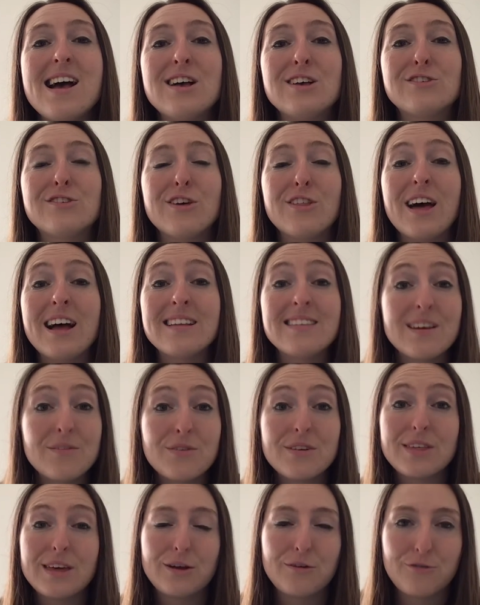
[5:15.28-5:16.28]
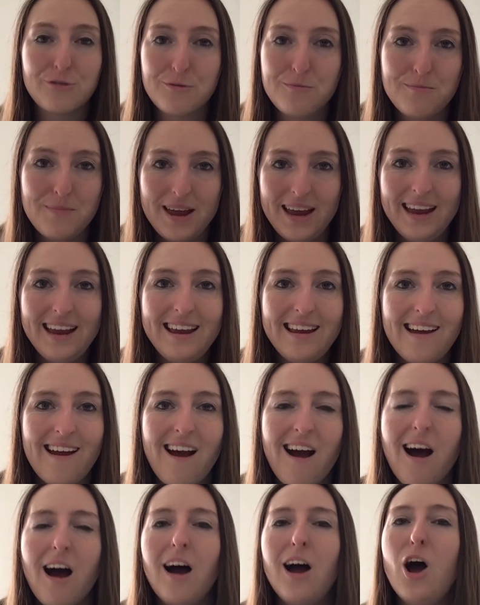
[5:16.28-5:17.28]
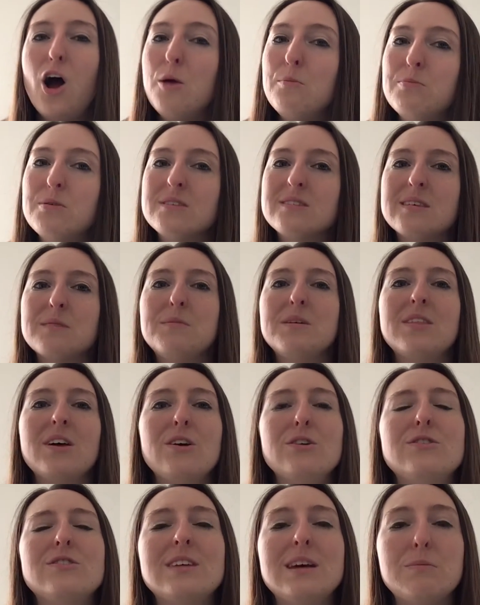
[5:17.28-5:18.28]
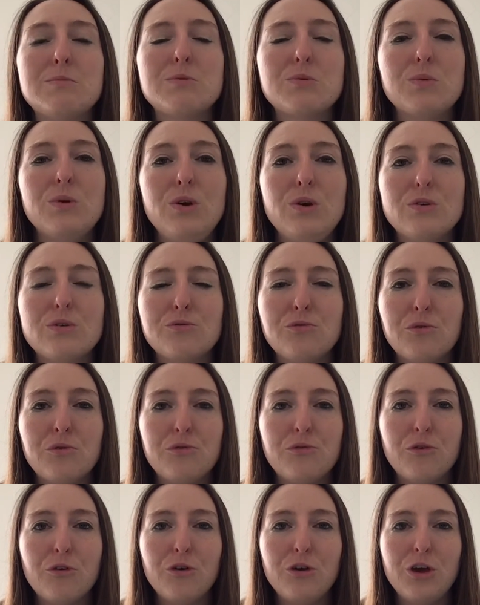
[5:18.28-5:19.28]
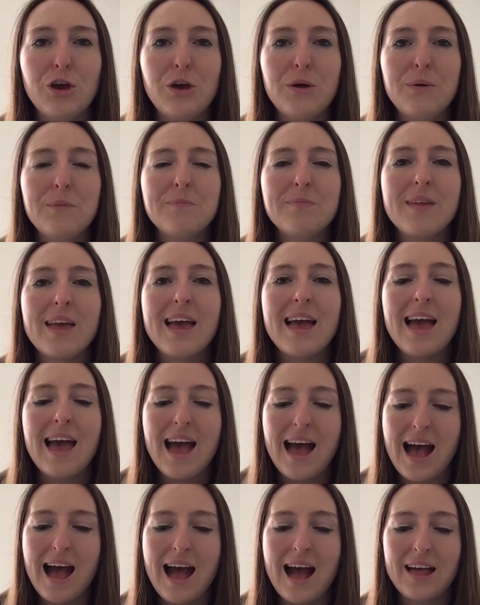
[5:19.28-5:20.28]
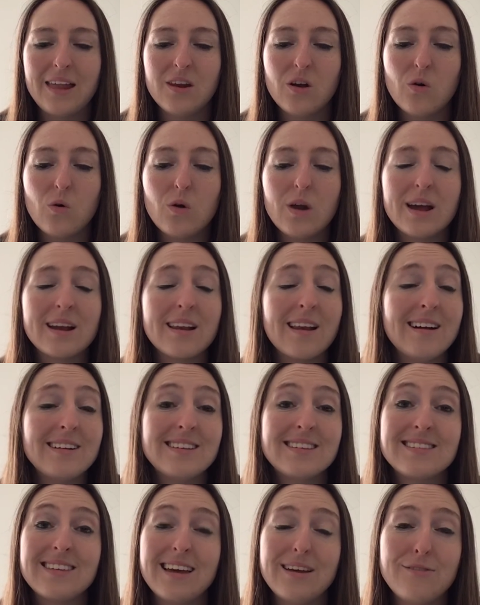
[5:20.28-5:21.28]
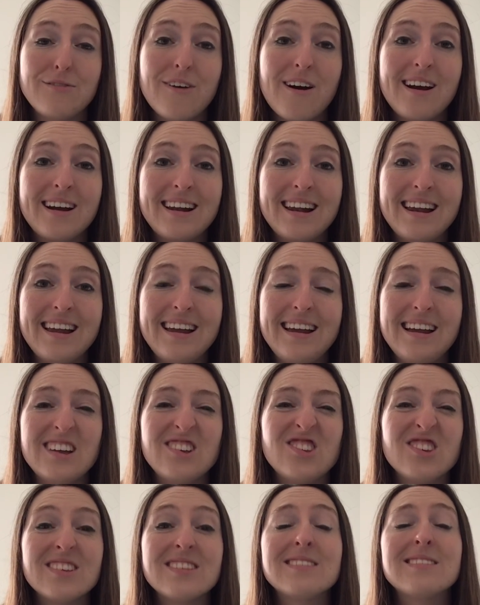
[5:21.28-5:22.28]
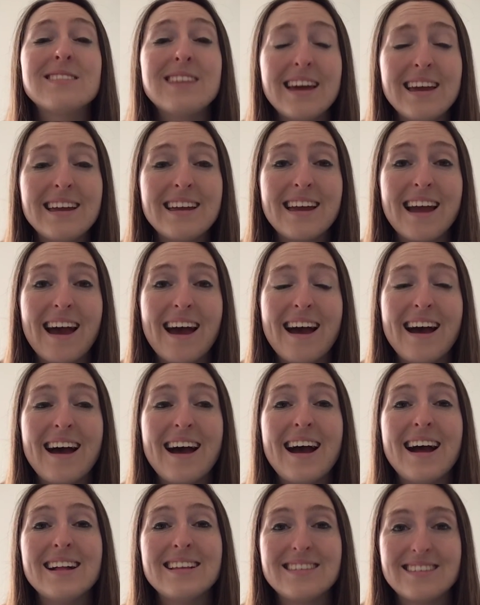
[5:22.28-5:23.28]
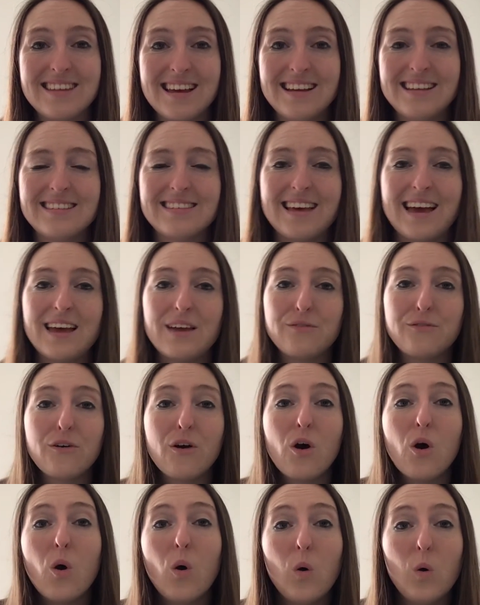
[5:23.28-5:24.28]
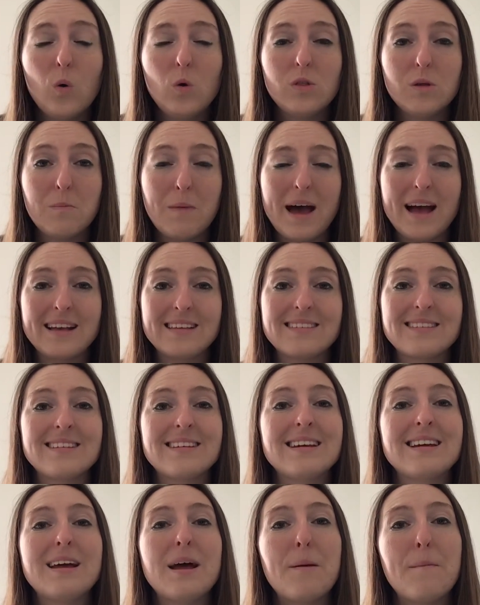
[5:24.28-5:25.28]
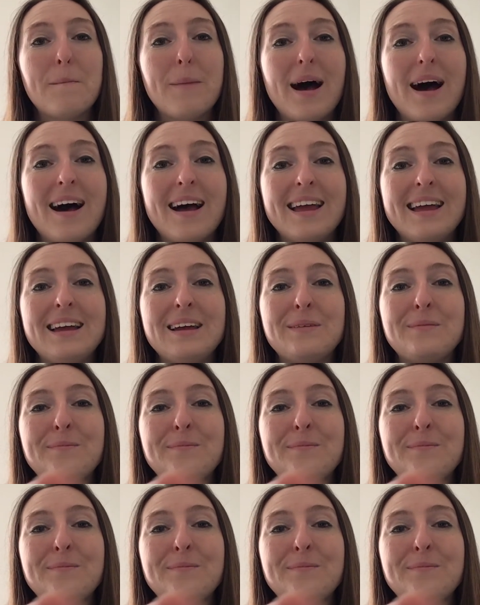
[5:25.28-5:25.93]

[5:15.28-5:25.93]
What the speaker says: So that's everything from me. I hope that some of those tips were useful for you. And all I'd like to say finally is just take care and stay safe. All the best. Bye.